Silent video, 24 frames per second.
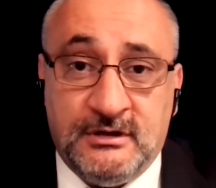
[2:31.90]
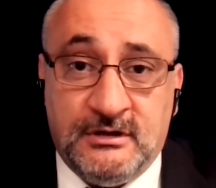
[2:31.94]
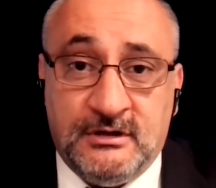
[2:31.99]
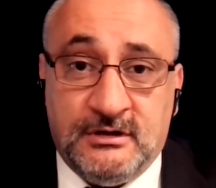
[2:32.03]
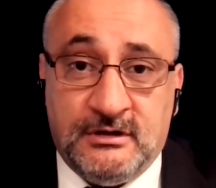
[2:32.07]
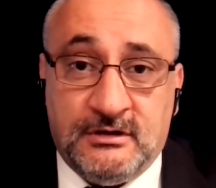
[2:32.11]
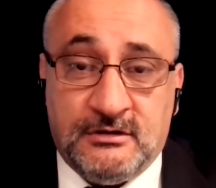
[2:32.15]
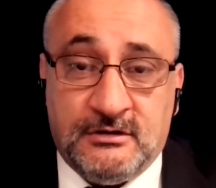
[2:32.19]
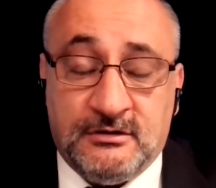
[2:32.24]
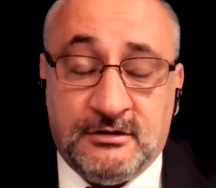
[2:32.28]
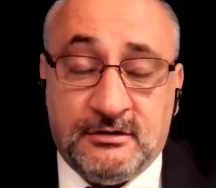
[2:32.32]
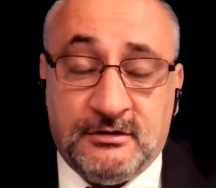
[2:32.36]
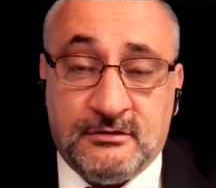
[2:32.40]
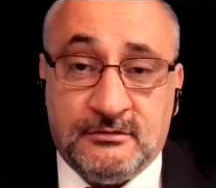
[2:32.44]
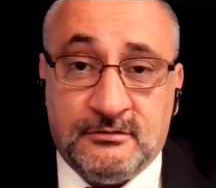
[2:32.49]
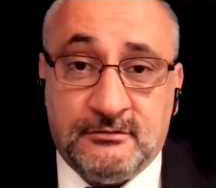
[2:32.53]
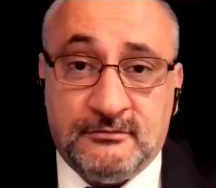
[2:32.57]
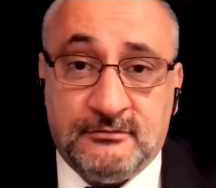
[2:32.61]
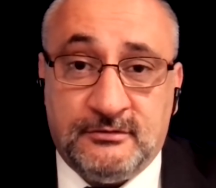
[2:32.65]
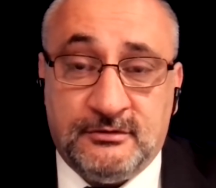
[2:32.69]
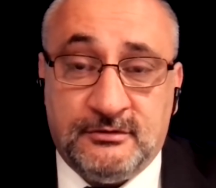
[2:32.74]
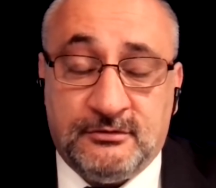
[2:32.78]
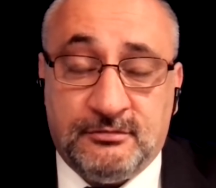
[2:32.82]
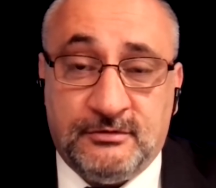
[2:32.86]
in honor of
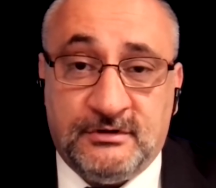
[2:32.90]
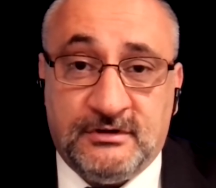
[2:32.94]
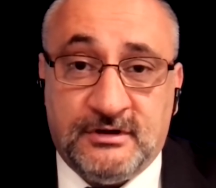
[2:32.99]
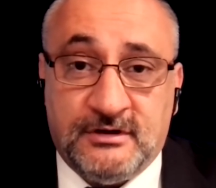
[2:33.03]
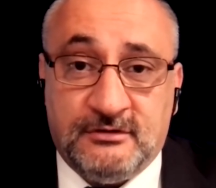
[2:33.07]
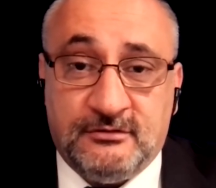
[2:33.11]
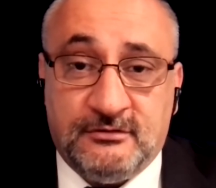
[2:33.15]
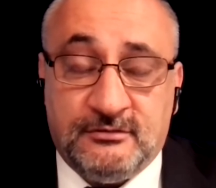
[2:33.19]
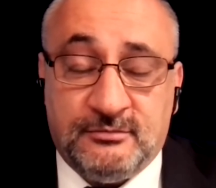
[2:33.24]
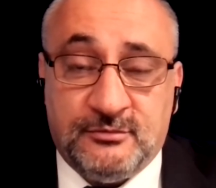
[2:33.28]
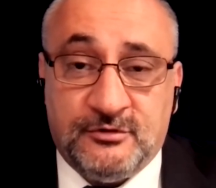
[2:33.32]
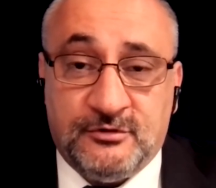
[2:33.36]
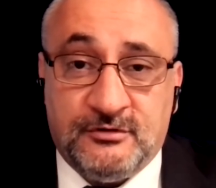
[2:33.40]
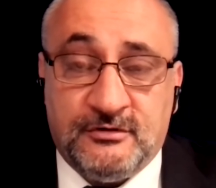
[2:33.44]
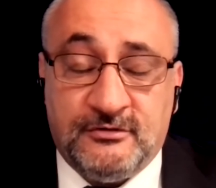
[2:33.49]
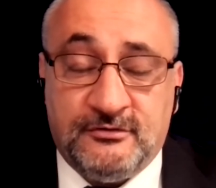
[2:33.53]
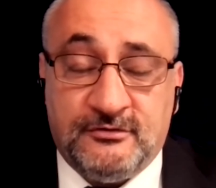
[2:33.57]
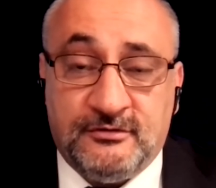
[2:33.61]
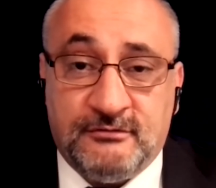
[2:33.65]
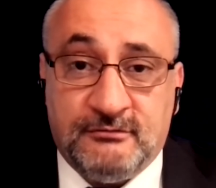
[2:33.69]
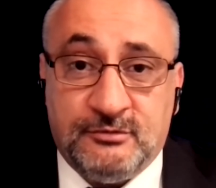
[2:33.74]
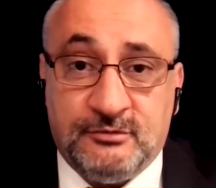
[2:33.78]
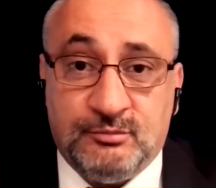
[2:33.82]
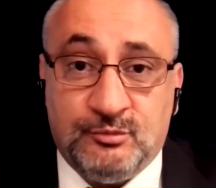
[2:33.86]
the 3,000 Americans
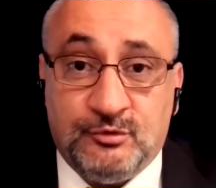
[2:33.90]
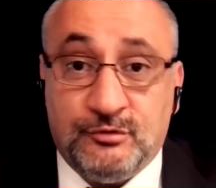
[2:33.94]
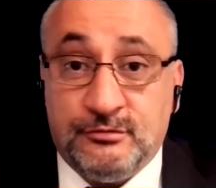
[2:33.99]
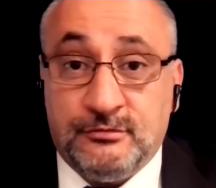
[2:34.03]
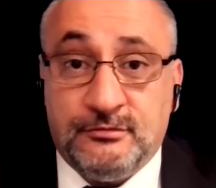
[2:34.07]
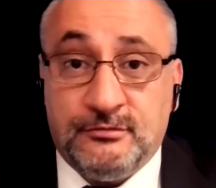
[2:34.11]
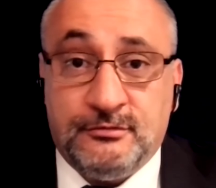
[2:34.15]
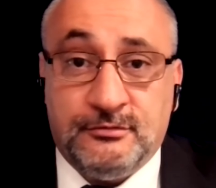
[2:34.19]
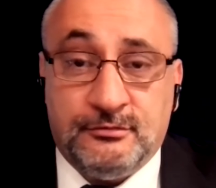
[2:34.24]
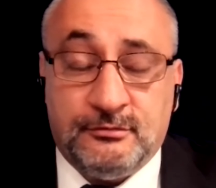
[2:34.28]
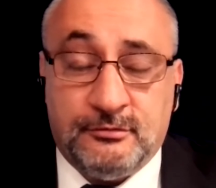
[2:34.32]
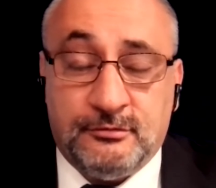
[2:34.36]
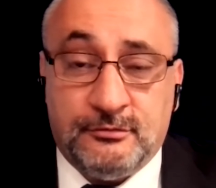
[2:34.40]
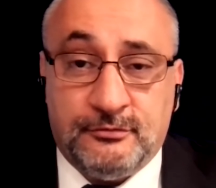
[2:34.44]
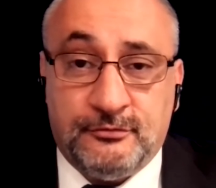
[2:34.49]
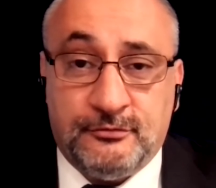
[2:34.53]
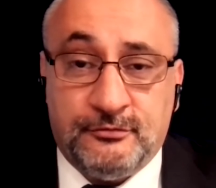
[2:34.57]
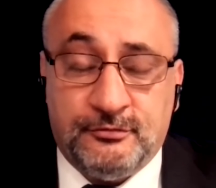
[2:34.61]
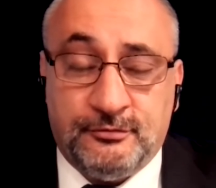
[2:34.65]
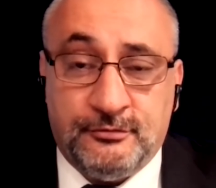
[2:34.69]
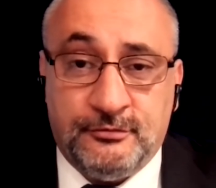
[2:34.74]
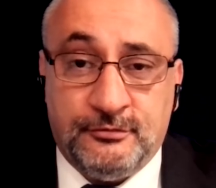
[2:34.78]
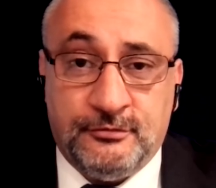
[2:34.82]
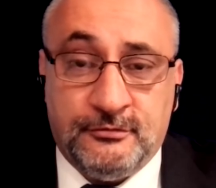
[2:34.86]
that were murdered on our
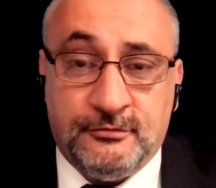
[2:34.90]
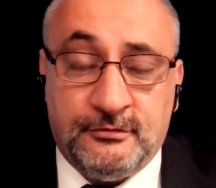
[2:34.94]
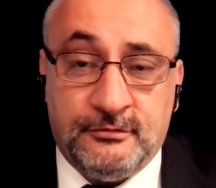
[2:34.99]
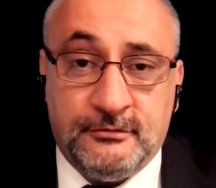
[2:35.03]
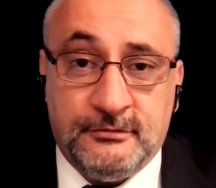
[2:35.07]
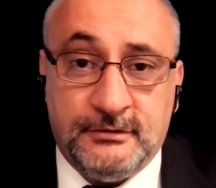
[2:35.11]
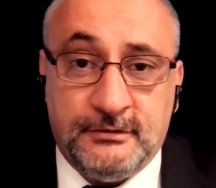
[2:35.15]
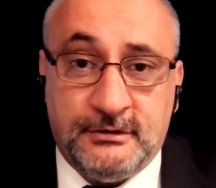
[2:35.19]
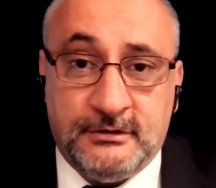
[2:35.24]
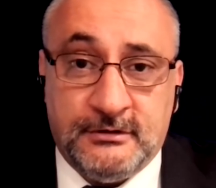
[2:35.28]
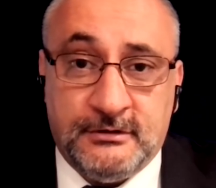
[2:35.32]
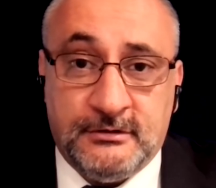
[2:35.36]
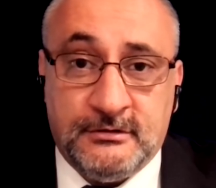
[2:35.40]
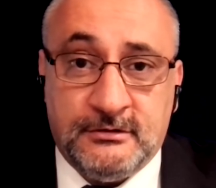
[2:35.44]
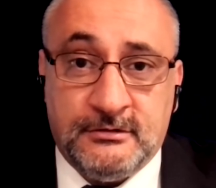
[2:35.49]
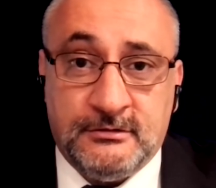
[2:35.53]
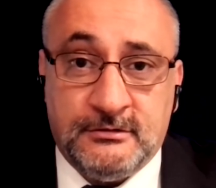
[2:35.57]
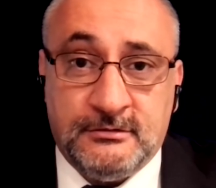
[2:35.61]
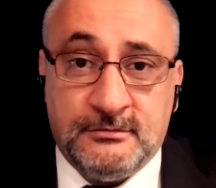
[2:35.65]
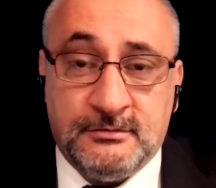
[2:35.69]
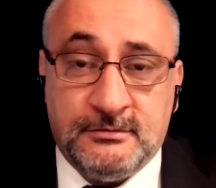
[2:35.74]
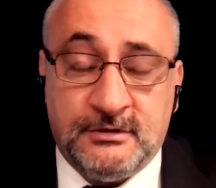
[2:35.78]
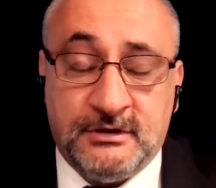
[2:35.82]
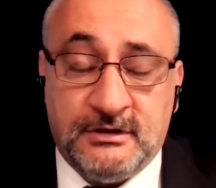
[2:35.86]
soil,
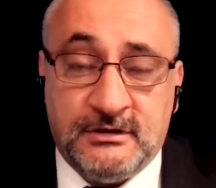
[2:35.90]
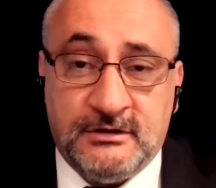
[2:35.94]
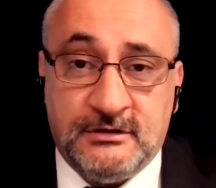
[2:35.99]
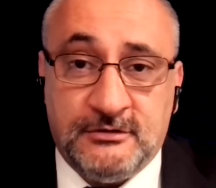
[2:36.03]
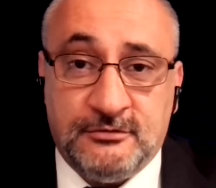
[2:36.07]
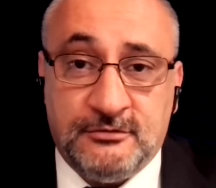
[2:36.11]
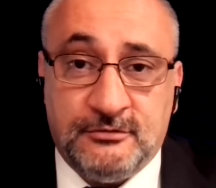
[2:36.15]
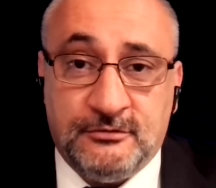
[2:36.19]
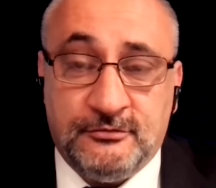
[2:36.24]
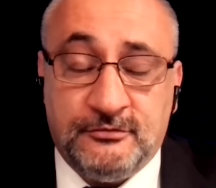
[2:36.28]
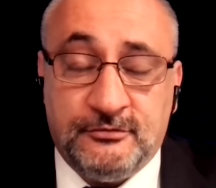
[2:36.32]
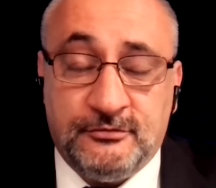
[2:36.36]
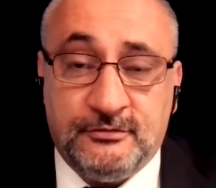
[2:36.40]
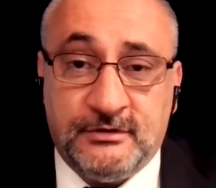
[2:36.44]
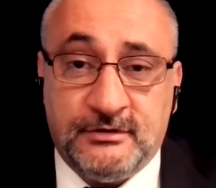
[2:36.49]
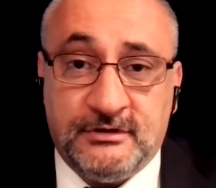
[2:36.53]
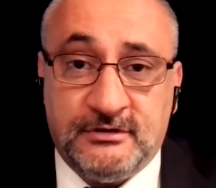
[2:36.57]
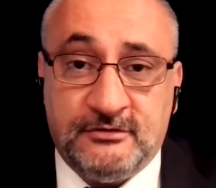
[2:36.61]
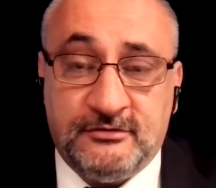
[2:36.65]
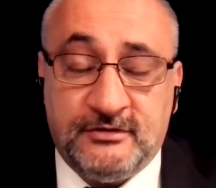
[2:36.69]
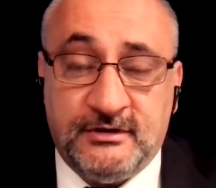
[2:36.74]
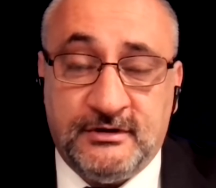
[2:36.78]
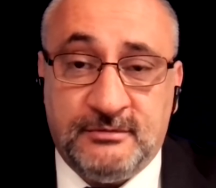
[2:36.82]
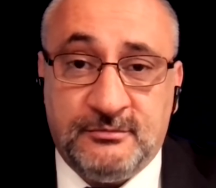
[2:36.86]
and then also at the
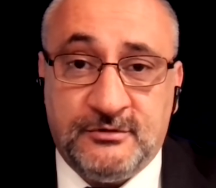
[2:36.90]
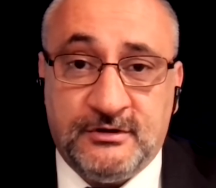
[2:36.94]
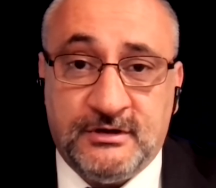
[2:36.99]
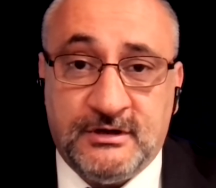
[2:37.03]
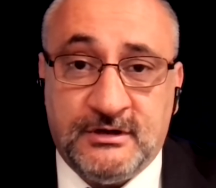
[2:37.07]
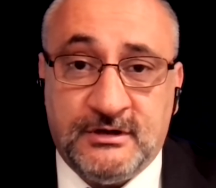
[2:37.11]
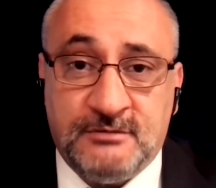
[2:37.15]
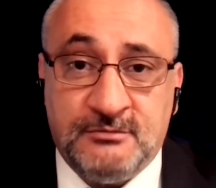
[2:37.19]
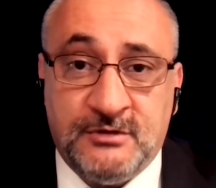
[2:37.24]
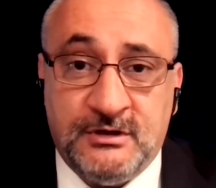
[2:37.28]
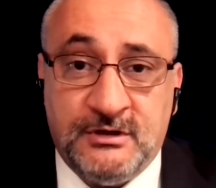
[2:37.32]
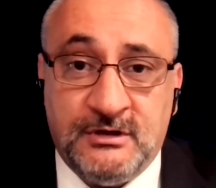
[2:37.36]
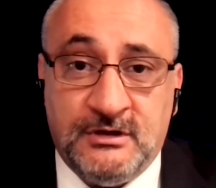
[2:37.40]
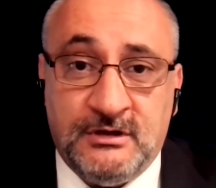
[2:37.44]
same time